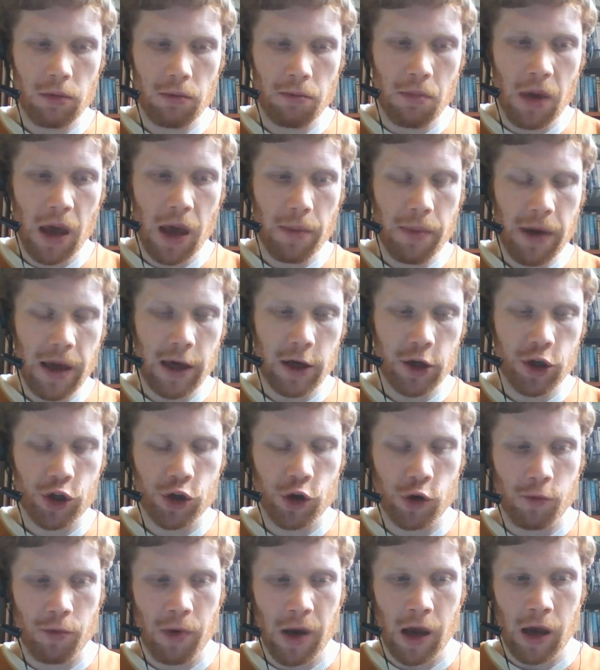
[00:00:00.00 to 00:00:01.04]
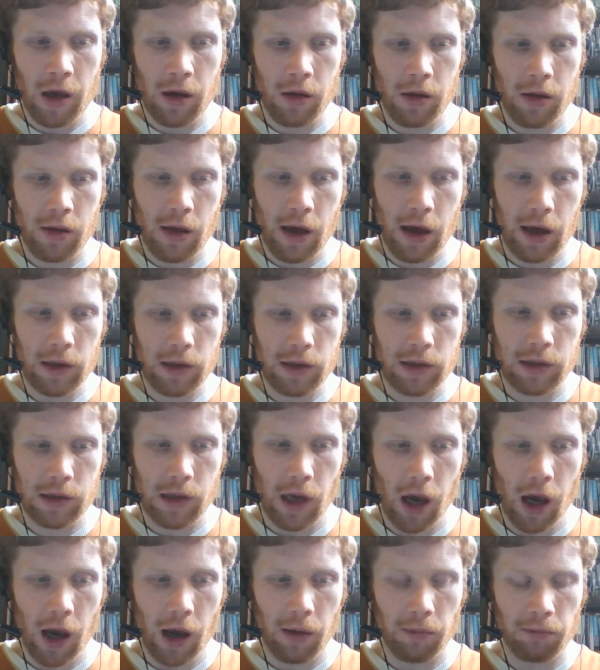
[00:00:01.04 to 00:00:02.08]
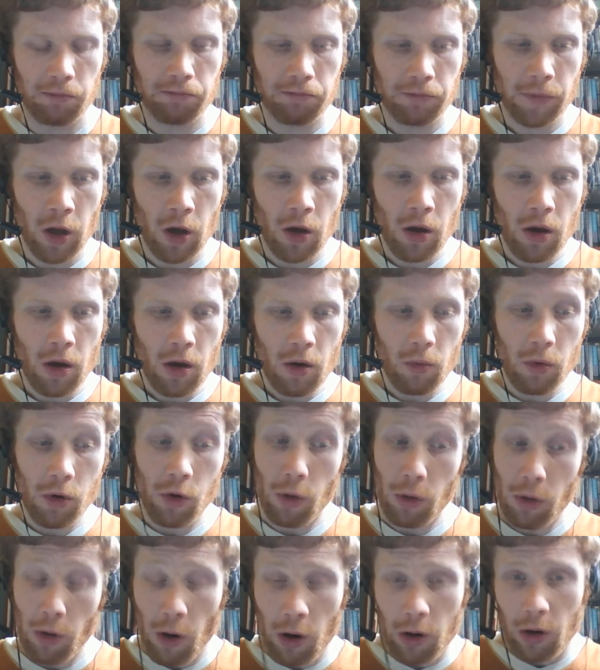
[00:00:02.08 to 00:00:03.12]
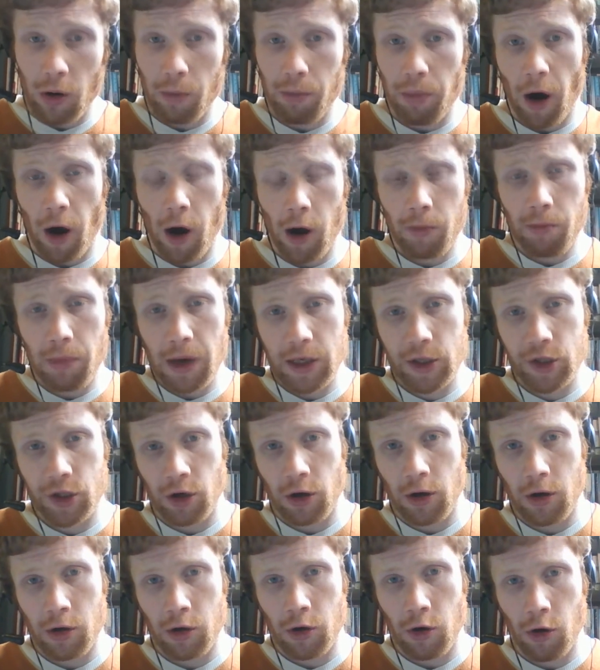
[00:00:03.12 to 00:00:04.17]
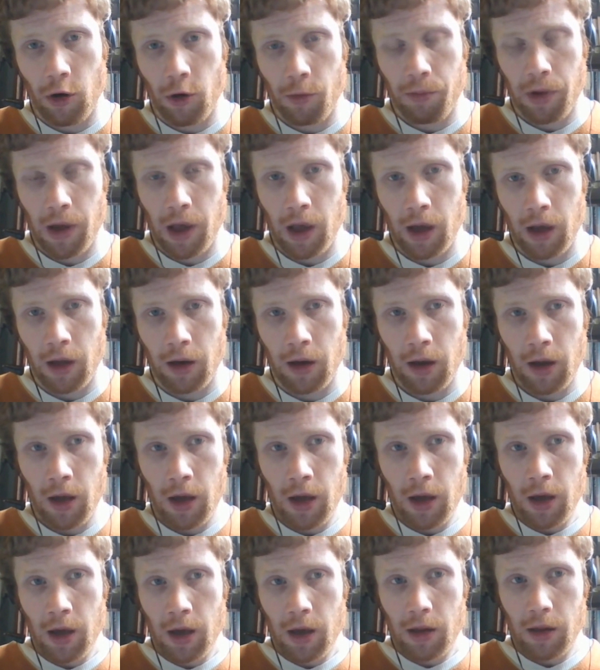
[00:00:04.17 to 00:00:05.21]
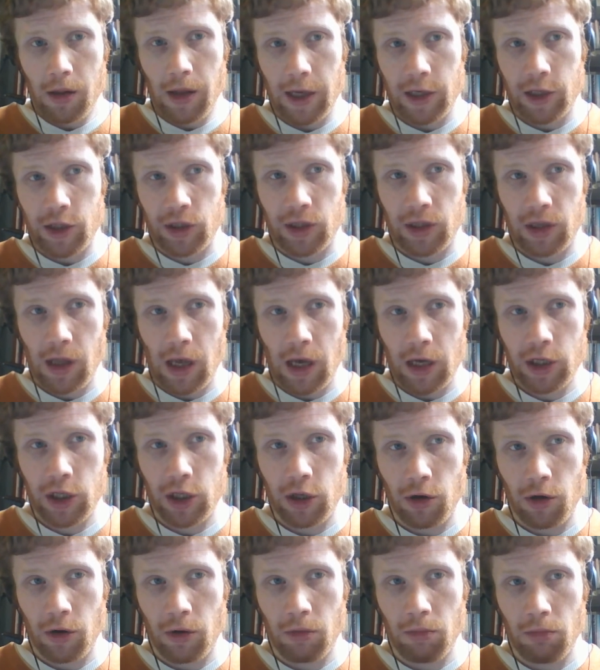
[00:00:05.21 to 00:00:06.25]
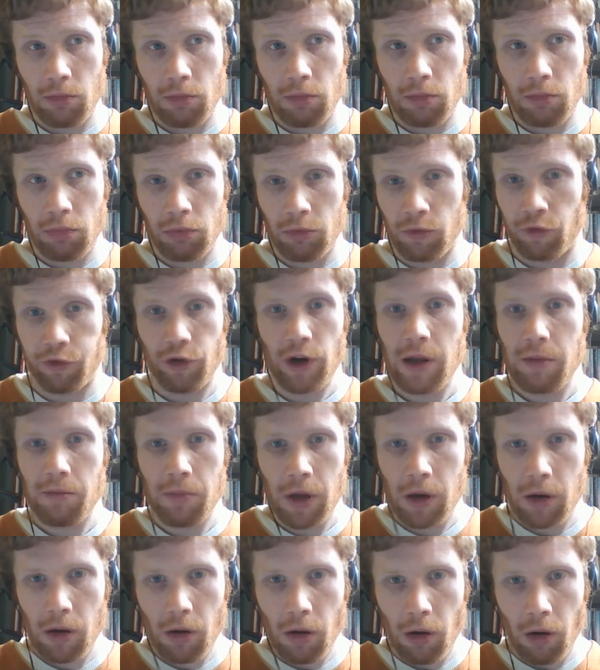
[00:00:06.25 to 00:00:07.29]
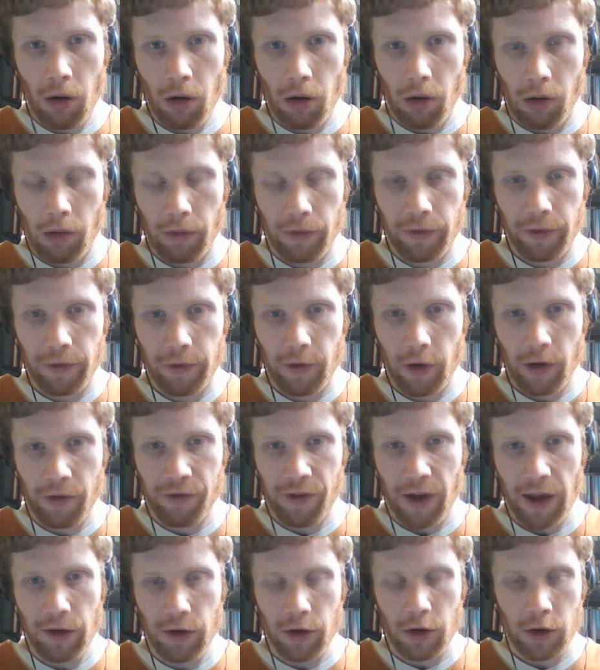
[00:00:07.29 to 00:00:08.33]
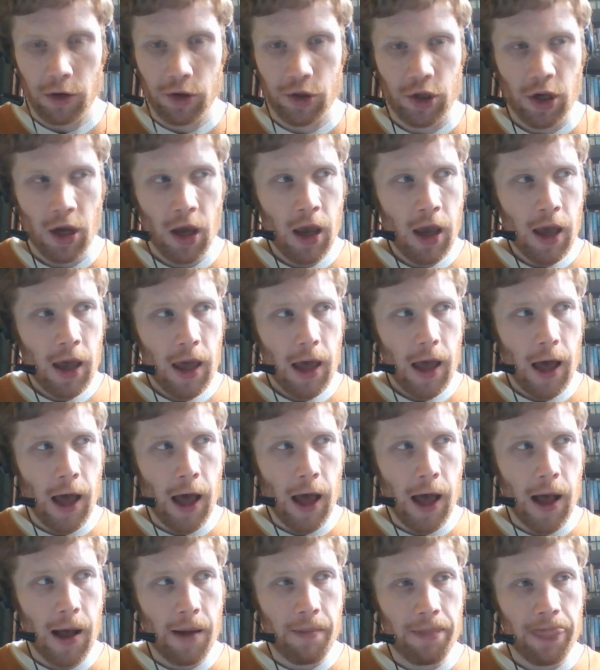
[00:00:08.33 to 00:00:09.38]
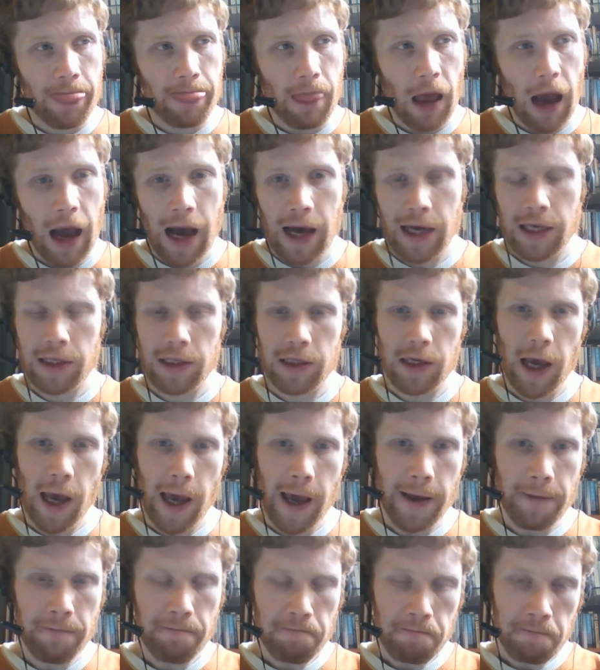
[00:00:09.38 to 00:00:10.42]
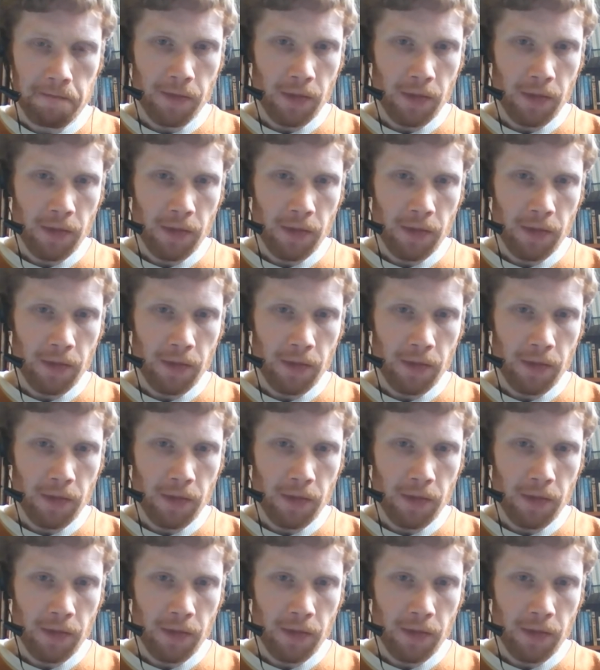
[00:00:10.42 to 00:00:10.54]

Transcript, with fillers: maybe it should be that um, we're no longer bound by certain European legislation on treatment of offenders. Um, I say